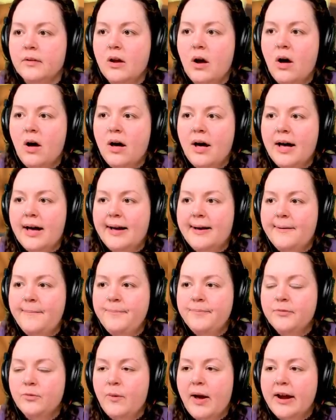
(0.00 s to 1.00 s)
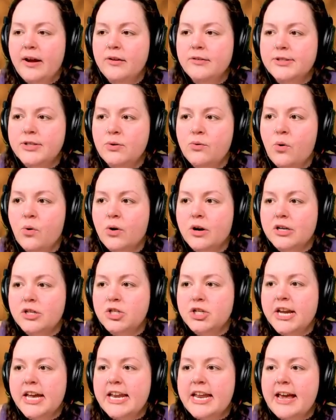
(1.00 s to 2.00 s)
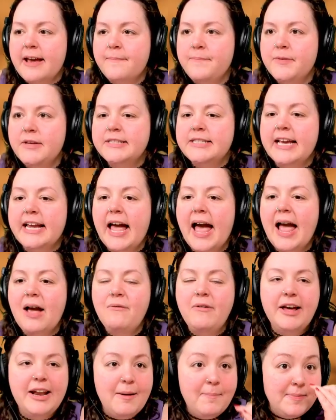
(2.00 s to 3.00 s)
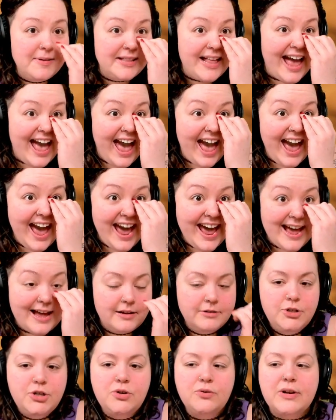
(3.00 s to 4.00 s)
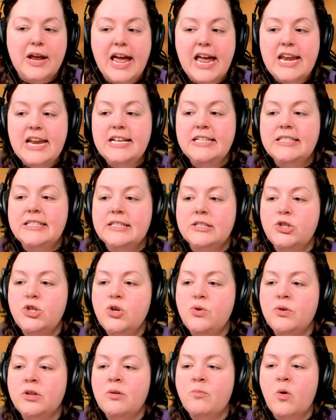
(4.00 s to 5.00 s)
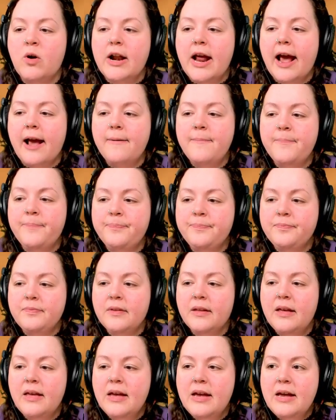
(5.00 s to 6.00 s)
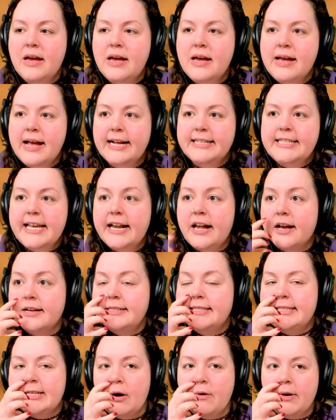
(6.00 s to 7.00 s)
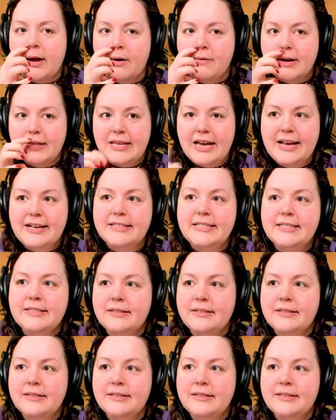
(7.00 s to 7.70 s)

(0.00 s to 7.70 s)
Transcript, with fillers: Aw, why are you so orange, kitty? He's like, I want to play. Dude, it is two in the morning. It's like Ahsoka with us.